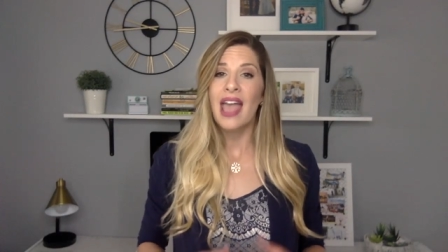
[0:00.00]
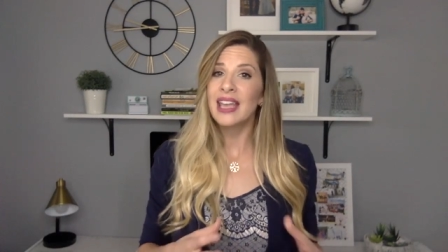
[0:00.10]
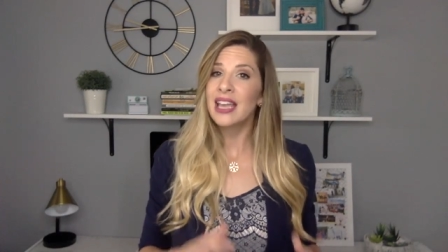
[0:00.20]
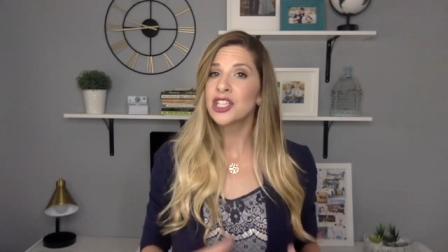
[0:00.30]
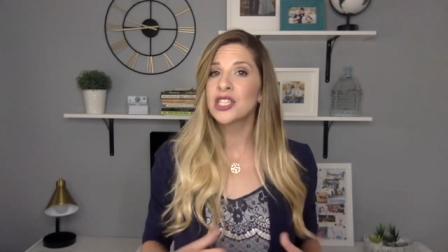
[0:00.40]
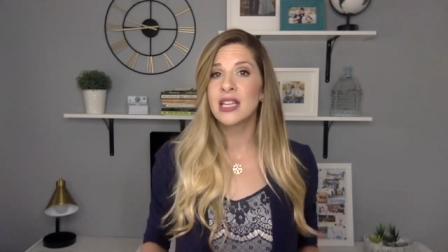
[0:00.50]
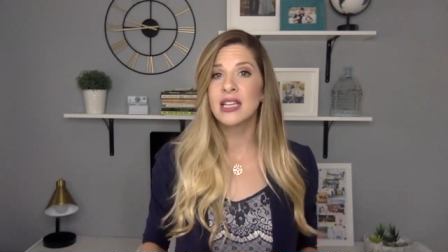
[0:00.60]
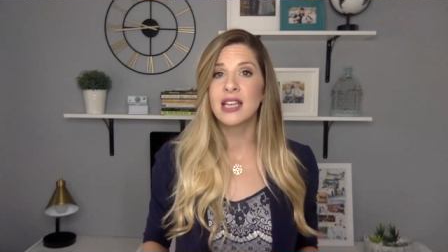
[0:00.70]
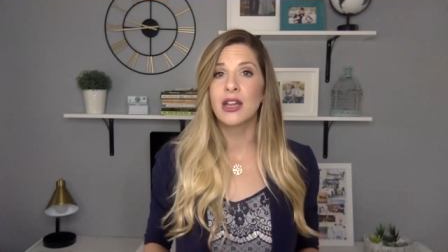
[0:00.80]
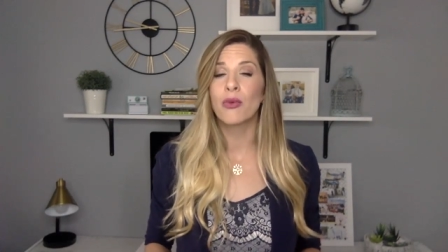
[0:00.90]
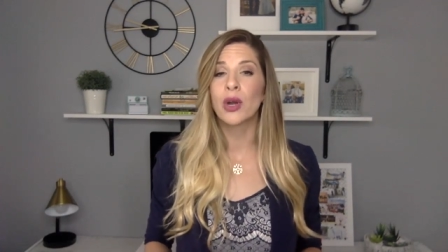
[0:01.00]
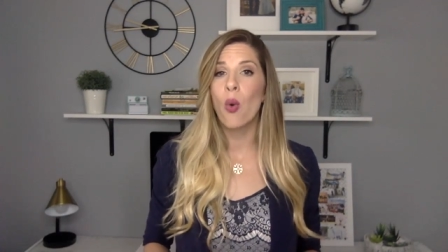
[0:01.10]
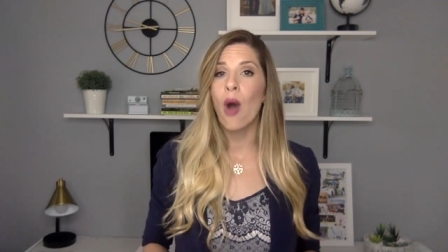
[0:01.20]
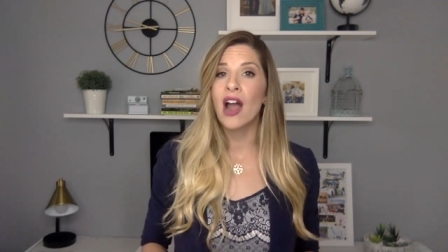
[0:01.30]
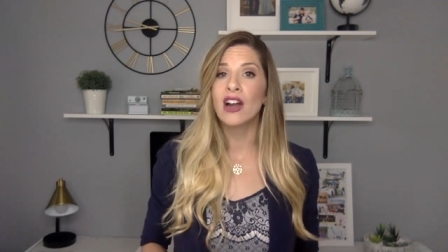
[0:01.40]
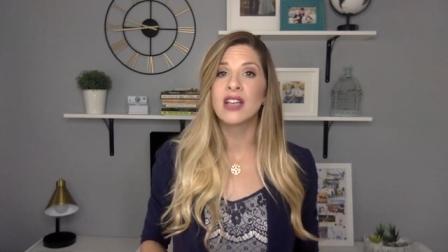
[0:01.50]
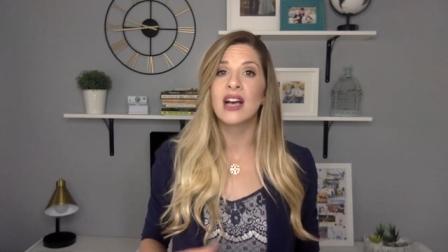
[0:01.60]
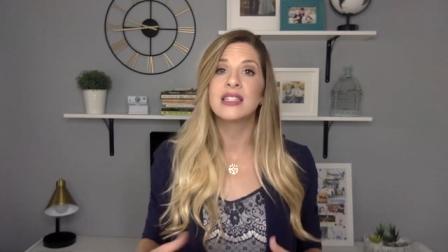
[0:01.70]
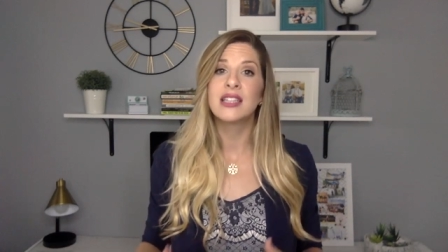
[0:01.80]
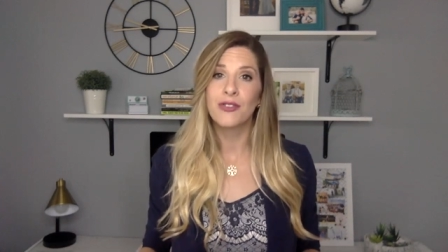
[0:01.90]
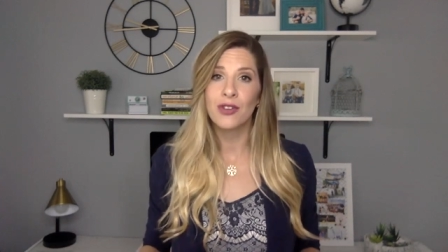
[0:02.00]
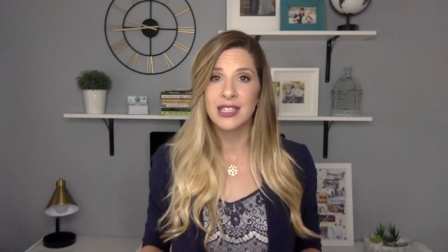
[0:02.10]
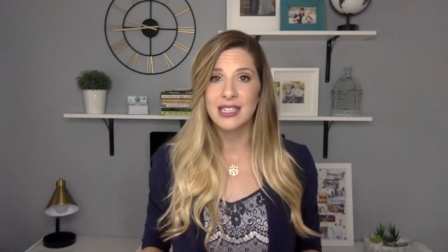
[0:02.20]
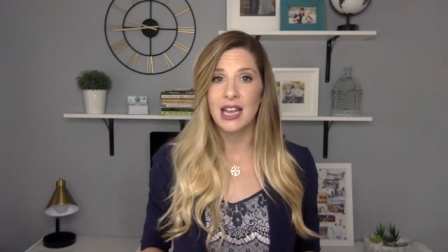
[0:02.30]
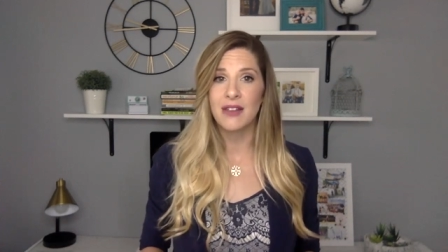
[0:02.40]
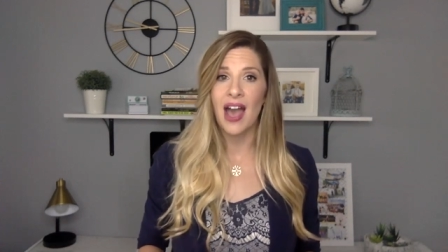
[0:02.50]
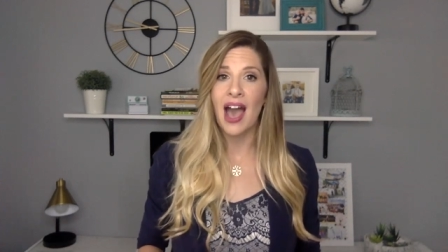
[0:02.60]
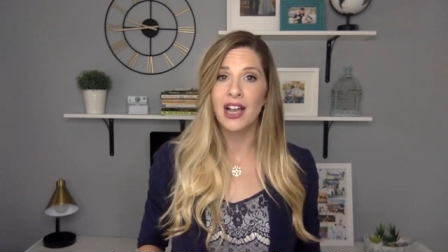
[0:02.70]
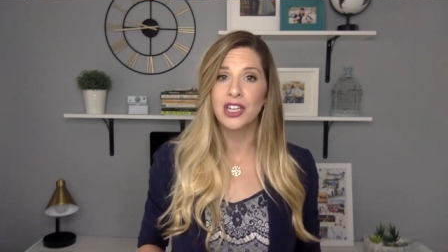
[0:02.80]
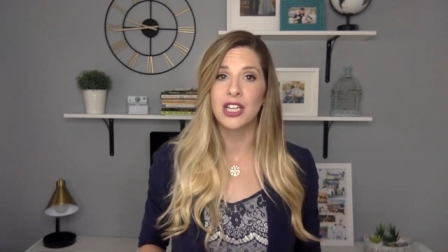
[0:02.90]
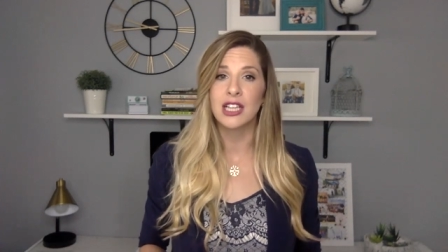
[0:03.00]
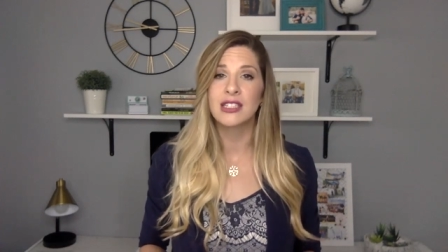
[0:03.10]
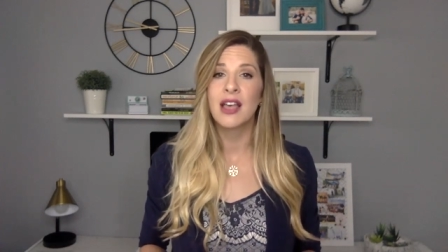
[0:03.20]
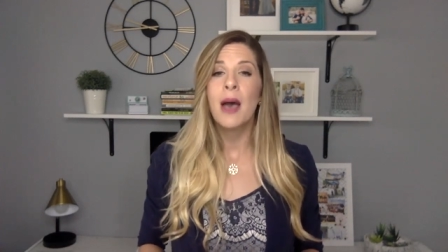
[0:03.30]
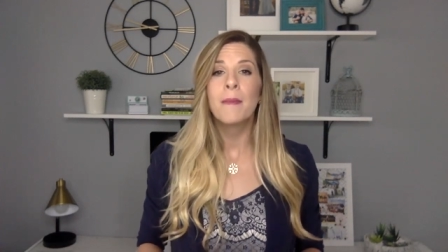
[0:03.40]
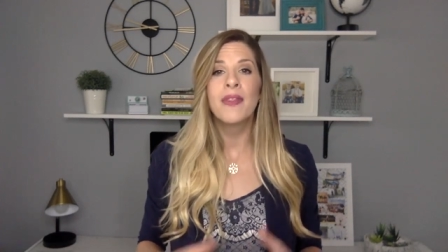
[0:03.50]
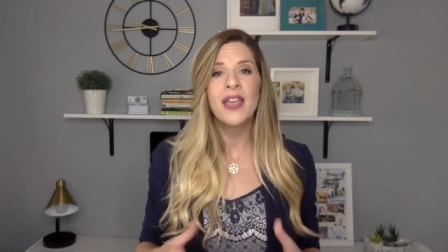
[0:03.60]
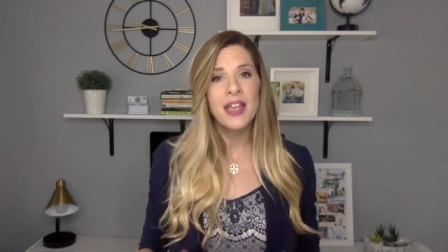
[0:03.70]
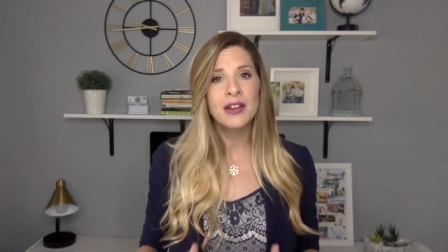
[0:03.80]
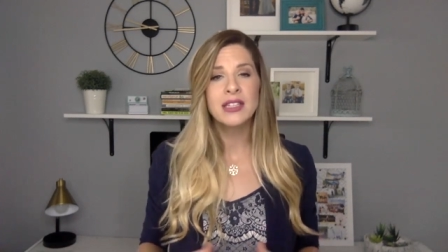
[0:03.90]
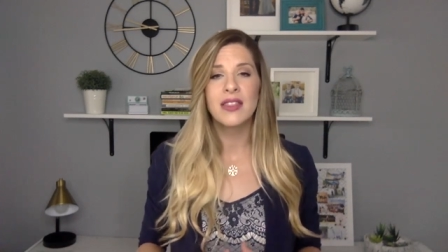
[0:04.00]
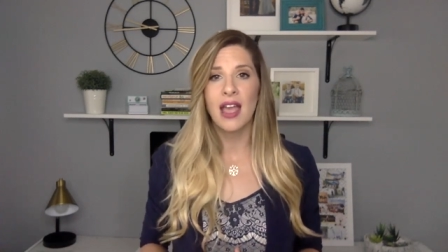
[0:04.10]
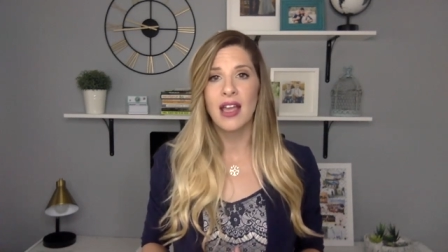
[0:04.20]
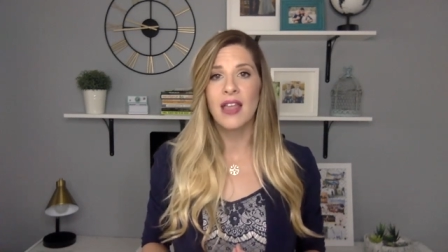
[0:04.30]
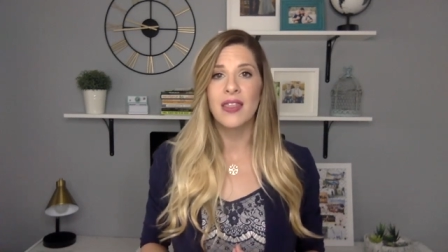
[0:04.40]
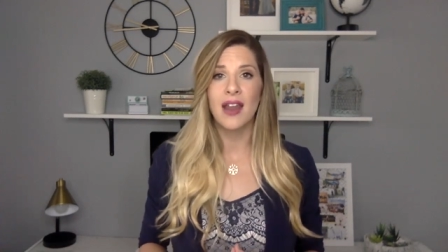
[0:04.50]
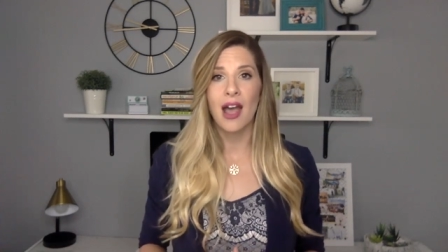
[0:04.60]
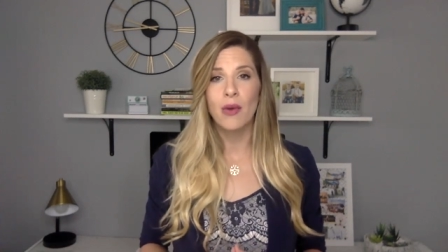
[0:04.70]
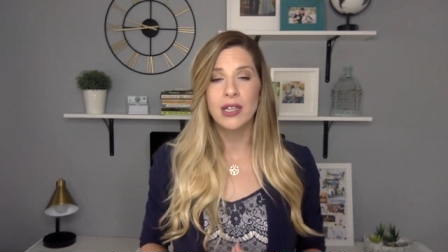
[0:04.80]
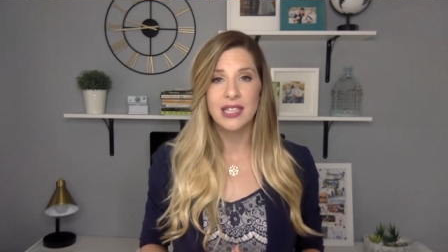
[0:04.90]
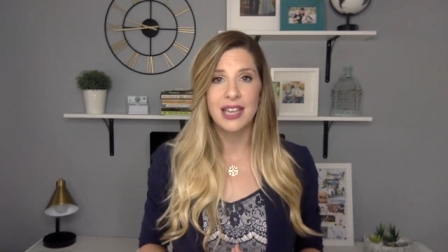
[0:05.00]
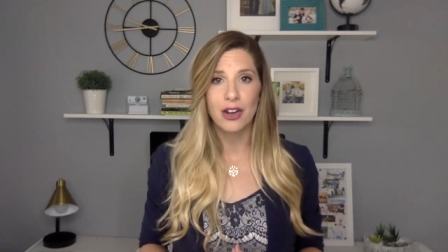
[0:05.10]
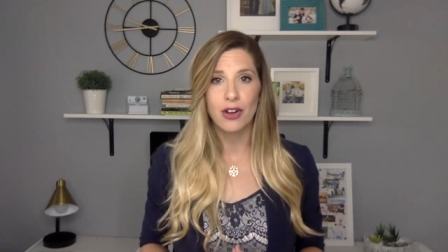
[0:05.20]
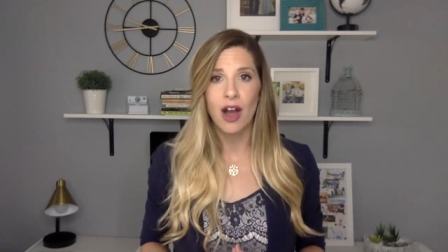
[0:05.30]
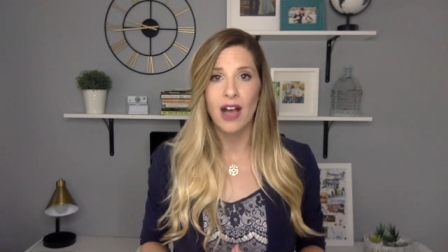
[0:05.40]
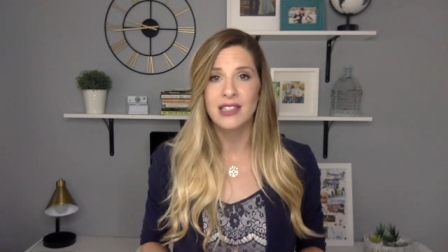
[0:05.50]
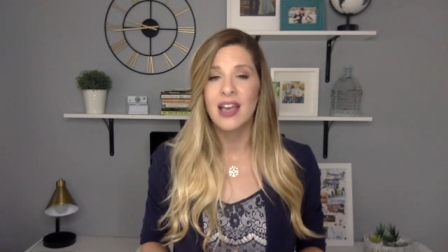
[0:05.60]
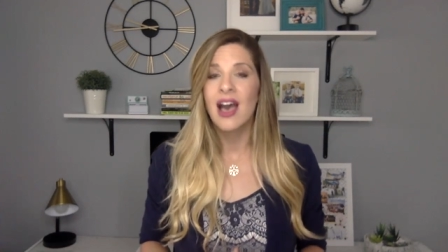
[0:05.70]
Each season requires a different set of actions. But here's the thing that I want to get across.